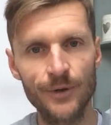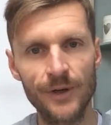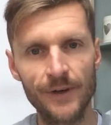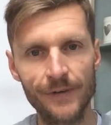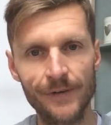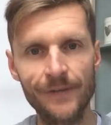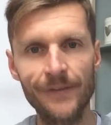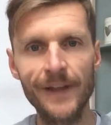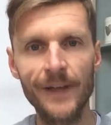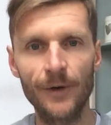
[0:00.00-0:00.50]
going
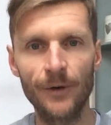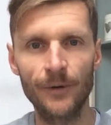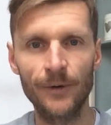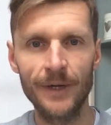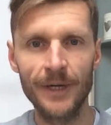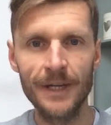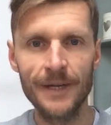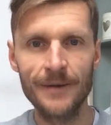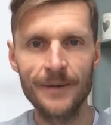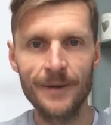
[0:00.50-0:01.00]
to feel
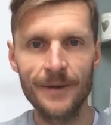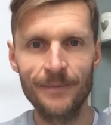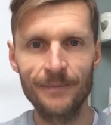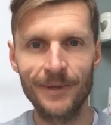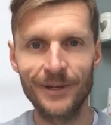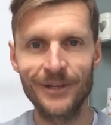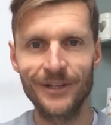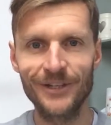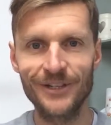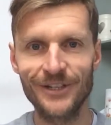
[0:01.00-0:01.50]

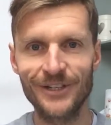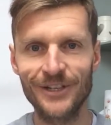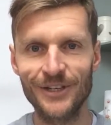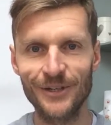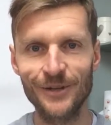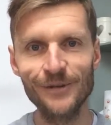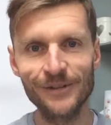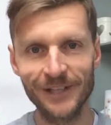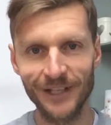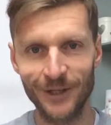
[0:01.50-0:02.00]
because
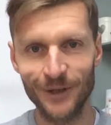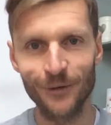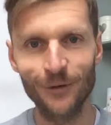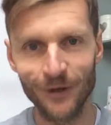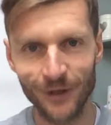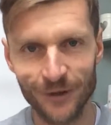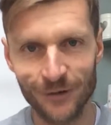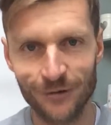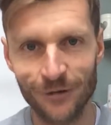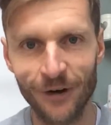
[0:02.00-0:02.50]
you think you're
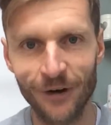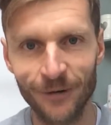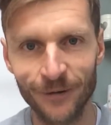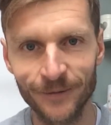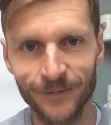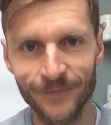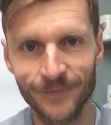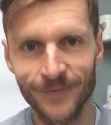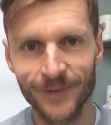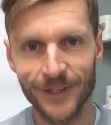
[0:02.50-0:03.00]
in control.